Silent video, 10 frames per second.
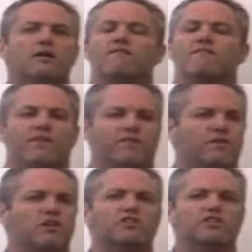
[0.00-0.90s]

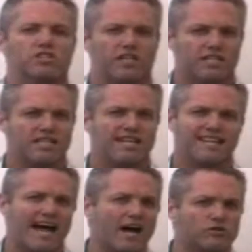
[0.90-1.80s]
$50,000 or
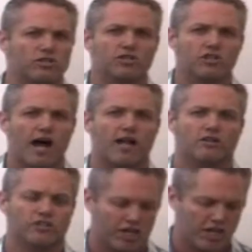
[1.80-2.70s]

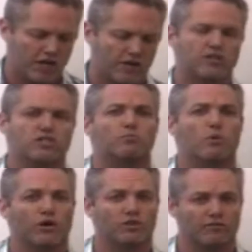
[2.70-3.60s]
$60,000 a year to
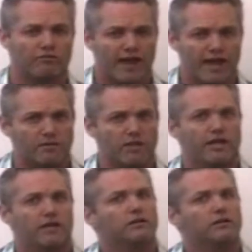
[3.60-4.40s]
support the family,